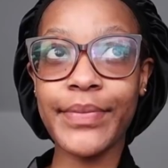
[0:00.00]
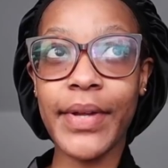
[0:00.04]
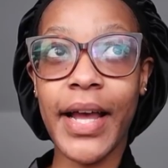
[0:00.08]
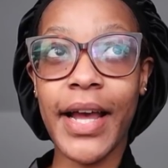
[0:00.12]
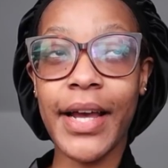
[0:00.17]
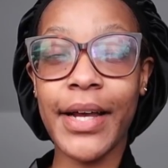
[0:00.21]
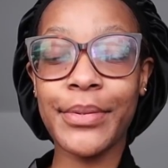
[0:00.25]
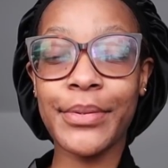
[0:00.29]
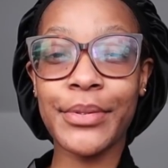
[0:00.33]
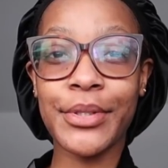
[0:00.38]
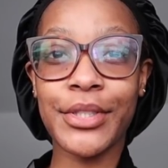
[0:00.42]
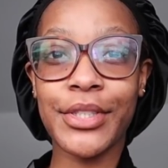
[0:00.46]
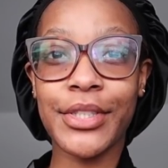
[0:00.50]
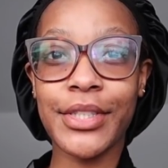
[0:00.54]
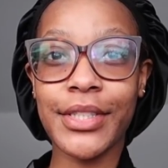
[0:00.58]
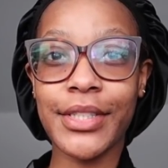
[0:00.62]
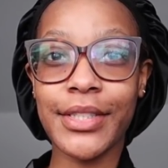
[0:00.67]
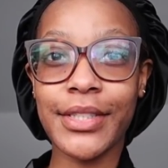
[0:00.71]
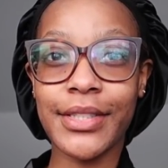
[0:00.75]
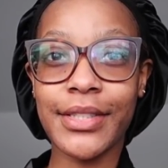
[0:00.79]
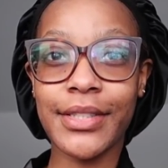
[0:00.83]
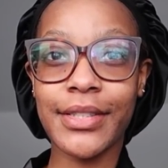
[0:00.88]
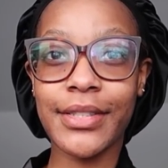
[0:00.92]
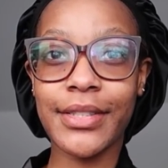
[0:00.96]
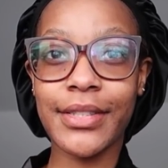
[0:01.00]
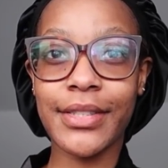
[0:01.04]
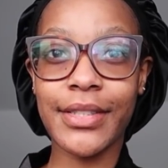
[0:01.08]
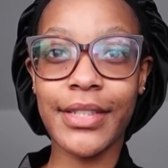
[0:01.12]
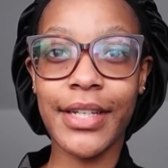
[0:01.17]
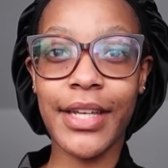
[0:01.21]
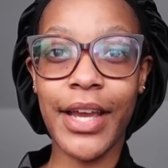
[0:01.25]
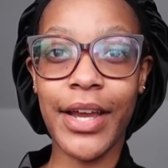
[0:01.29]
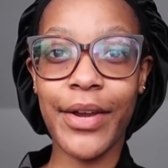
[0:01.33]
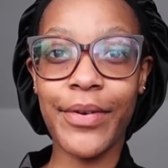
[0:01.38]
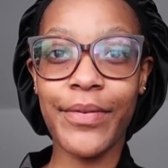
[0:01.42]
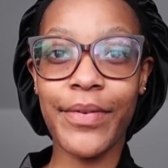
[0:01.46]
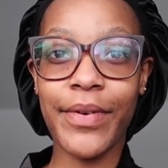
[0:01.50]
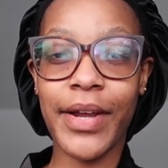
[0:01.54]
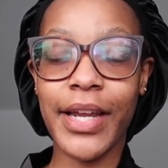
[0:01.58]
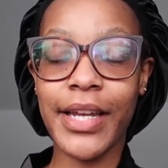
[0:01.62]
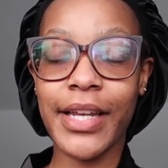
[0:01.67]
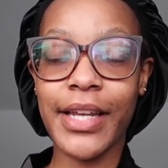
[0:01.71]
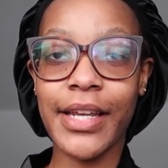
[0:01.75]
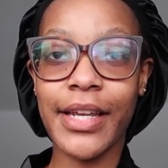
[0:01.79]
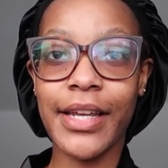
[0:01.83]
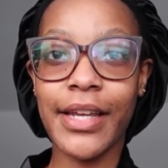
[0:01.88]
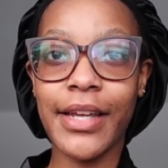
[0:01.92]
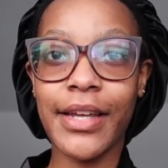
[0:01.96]
I will just get
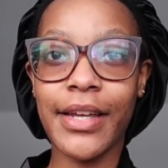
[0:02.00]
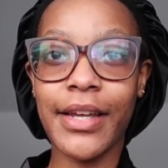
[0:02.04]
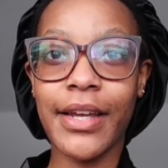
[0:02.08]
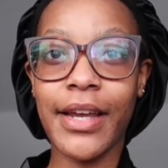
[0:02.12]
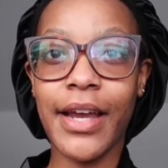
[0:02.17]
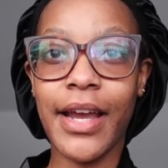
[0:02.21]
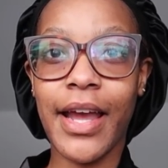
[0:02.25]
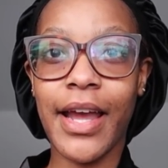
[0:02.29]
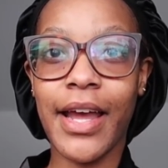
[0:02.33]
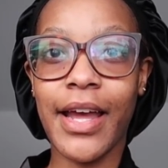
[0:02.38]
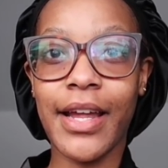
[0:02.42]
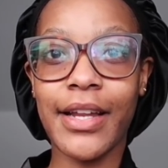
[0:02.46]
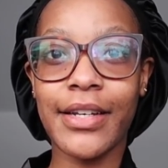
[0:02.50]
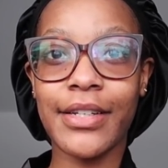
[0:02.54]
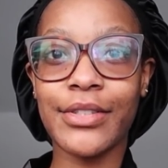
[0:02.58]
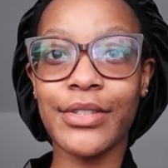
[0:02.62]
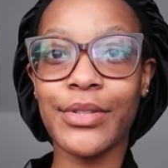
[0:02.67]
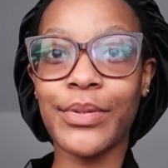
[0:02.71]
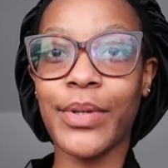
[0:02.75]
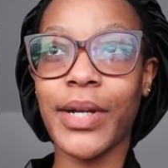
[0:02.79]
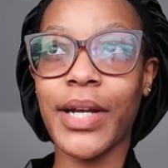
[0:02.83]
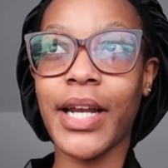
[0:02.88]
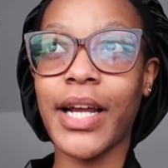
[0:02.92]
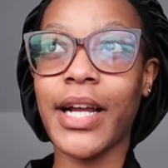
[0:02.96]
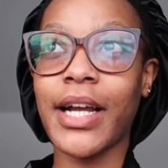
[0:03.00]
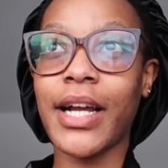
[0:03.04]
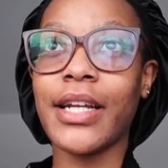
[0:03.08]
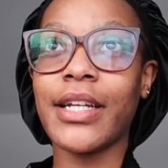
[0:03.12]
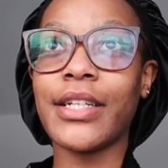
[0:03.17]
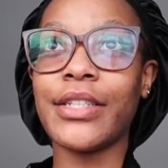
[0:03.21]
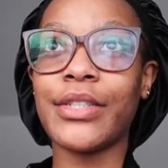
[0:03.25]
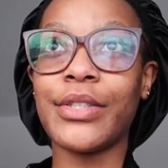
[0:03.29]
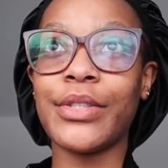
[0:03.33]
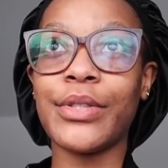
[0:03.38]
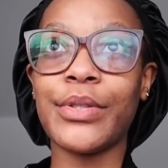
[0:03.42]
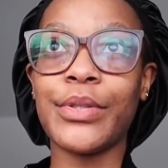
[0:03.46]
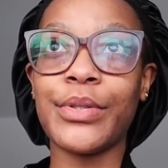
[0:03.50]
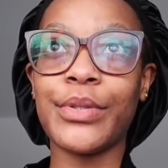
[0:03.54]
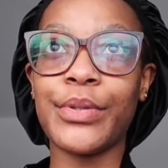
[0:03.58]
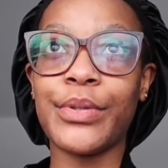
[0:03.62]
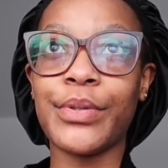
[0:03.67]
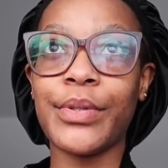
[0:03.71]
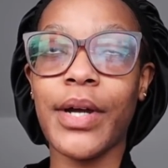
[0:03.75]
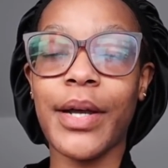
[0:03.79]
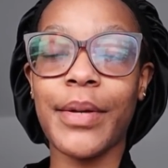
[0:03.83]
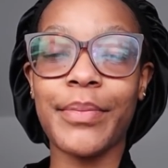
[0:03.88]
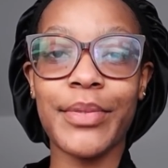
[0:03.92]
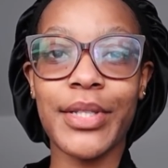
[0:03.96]
ready and do what I gotta
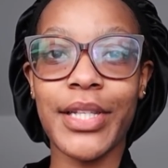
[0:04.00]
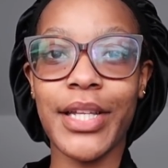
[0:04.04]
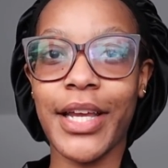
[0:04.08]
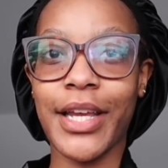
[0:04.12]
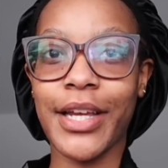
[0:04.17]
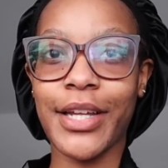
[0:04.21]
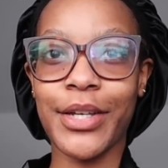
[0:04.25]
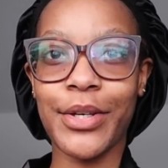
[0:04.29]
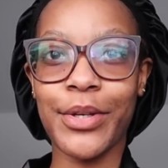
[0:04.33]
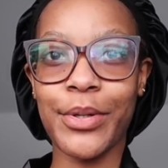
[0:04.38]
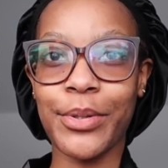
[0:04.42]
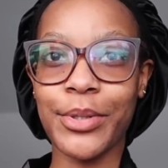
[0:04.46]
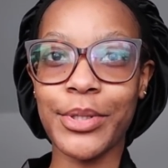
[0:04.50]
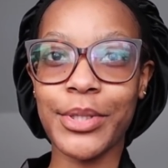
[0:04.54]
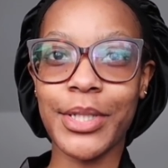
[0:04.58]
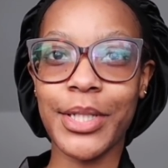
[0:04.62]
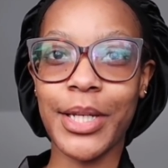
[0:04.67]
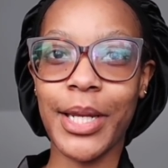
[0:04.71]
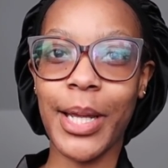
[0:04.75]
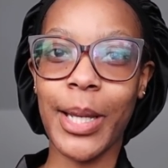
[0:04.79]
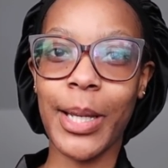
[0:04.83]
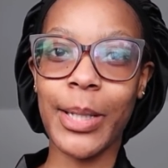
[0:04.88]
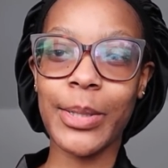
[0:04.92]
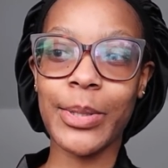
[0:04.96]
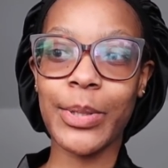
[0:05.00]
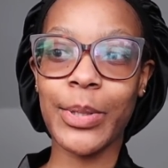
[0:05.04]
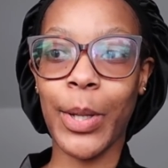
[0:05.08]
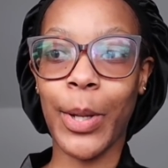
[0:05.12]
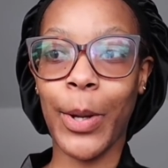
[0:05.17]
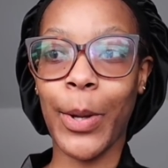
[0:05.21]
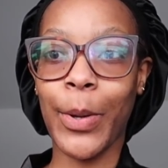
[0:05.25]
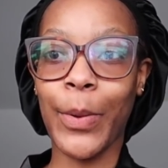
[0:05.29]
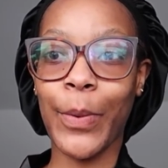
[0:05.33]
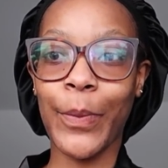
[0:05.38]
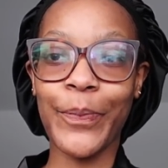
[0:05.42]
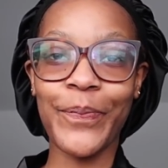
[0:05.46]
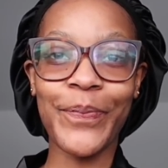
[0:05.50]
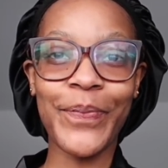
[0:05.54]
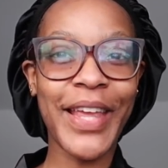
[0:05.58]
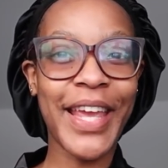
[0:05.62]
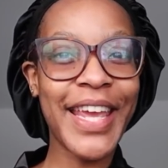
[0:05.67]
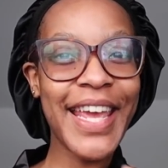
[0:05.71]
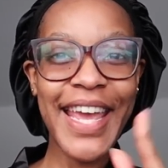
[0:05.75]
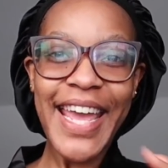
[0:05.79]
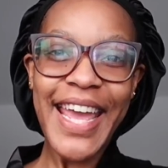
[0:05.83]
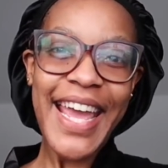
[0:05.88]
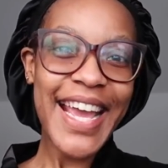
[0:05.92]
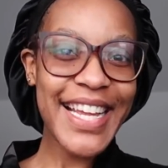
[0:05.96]
do. I'm staying indoors today, so
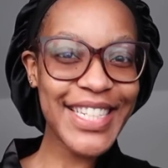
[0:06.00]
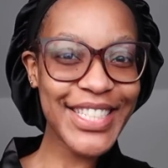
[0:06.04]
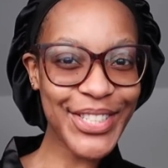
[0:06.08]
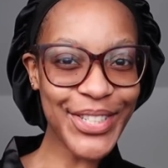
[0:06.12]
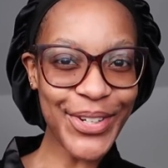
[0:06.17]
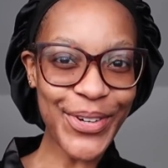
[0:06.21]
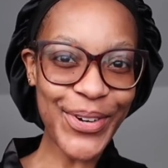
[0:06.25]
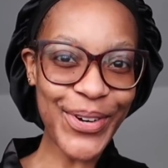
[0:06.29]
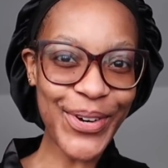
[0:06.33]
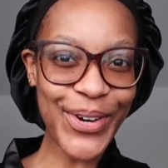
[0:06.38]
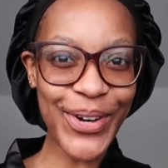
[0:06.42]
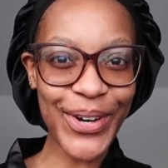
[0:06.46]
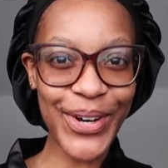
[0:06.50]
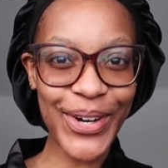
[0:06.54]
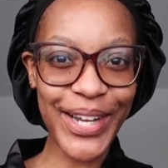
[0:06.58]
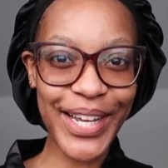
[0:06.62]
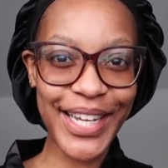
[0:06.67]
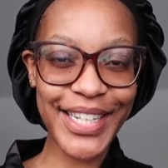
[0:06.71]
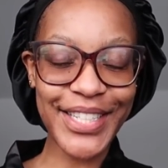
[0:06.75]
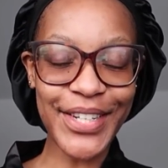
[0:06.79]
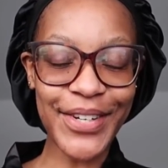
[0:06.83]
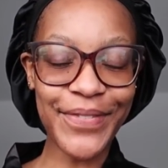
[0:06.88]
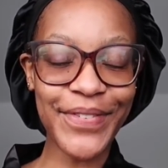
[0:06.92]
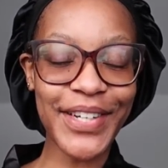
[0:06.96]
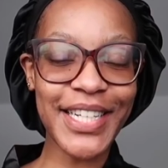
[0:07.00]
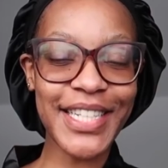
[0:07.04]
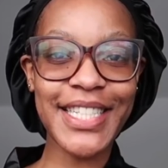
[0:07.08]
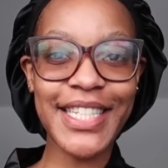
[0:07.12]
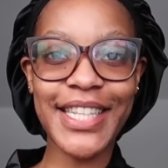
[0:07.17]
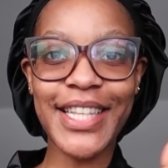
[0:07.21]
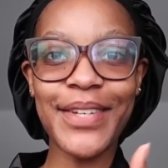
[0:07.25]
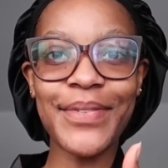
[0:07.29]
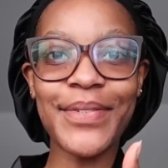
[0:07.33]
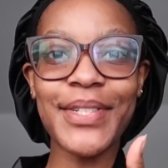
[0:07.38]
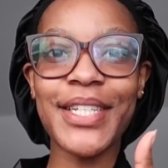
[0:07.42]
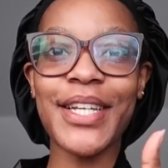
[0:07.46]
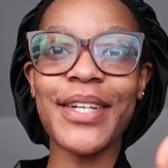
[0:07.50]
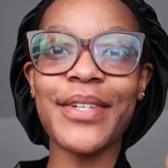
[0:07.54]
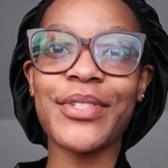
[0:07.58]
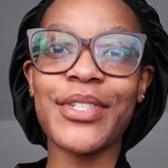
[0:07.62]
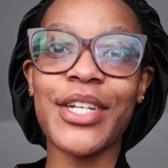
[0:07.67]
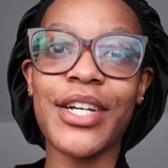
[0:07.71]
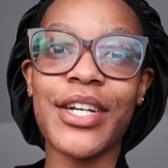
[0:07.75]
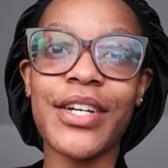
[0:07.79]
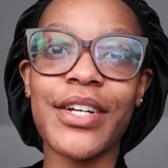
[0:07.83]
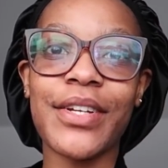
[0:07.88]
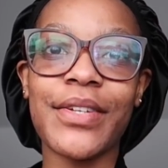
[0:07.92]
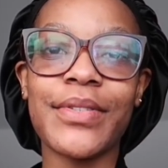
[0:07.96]
enjoy. Don't forget to thumbs it up,
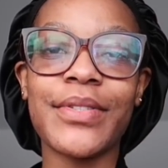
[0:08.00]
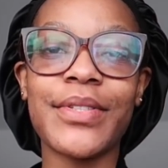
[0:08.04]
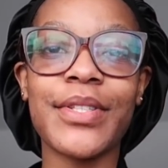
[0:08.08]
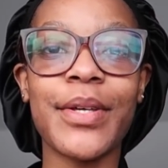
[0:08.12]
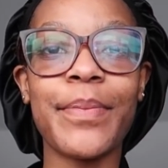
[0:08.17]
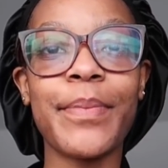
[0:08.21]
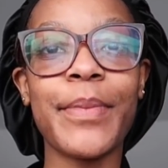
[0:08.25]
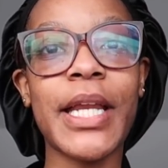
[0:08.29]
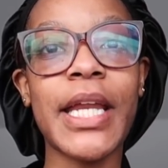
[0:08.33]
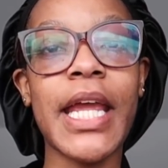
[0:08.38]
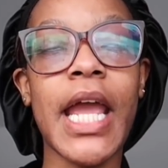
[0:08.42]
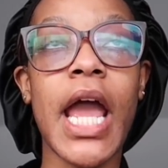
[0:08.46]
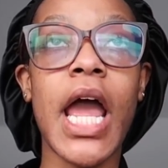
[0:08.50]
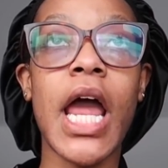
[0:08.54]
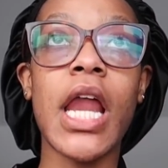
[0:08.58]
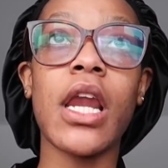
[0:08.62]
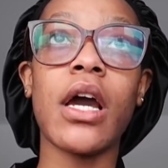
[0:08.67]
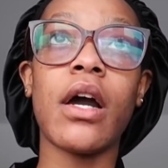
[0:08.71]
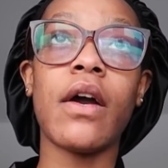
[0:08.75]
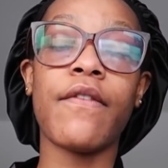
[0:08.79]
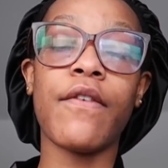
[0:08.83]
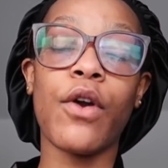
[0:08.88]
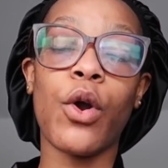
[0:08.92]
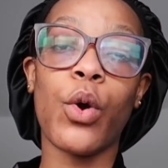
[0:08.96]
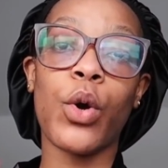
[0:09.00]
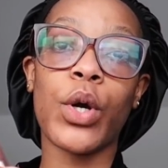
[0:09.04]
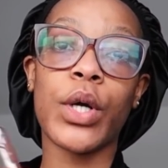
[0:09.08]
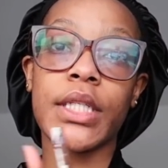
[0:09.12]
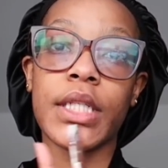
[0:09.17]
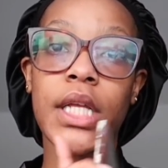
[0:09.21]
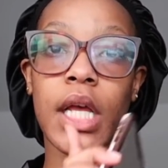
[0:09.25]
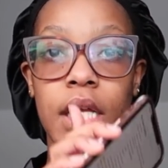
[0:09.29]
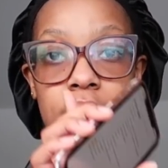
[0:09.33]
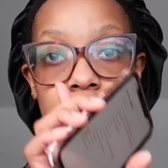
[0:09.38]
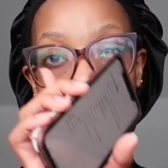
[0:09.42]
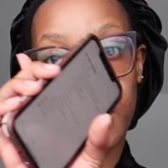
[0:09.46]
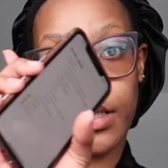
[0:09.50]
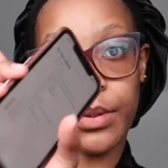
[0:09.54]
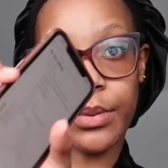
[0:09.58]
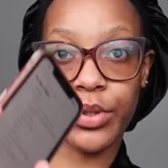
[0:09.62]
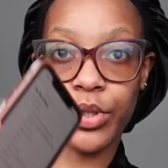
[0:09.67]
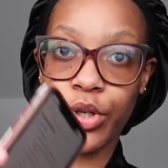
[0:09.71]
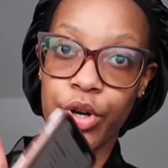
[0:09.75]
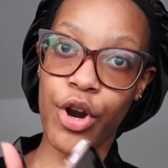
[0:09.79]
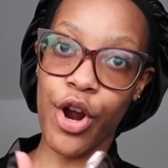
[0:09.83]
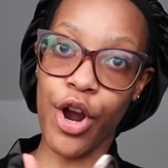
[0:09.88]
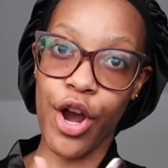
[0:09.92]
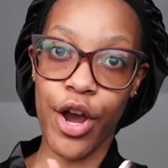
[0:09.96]
share it with somebody, and of course
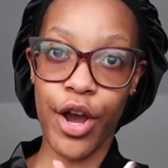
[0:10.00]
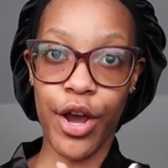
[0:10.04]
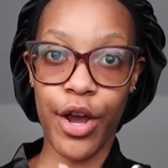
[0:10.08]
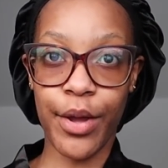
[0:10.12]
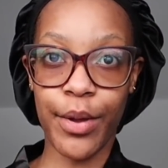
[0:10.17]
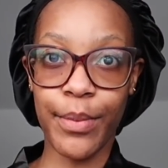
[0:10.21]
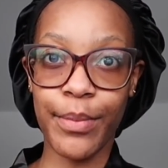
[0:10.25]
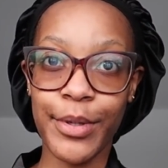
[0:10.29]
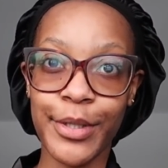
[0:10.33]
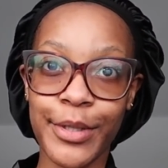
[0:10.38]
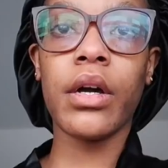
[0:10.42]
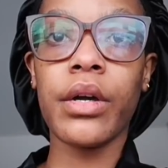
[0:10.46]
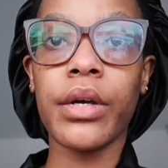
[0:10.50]
subscribe.